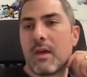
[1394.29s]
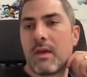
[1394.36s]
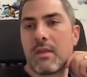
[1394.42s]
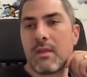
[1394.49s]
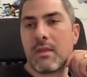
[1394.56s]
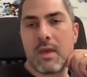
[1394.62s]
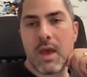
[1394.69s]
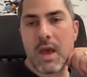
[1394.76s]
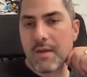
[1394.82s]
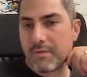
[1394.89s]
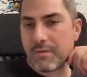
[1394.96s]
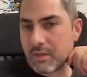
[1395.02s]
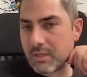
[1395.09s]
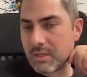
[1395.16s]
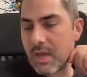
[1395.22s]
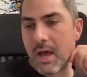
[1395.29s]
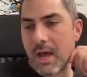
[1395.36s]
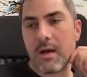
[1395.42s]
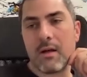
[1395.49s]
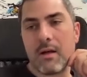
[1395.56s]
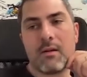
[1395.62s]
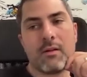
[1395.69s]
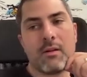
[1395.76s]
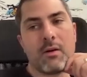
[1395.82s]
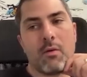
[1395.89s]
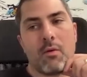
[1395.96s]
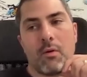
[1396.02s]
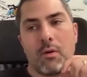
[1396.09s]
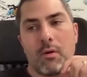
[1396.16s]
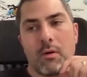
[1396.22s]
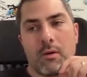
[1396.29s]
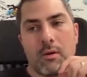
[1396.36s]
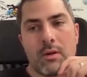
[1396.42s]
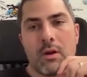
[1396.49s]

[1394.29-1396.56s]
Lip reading: and then they have to sell, or,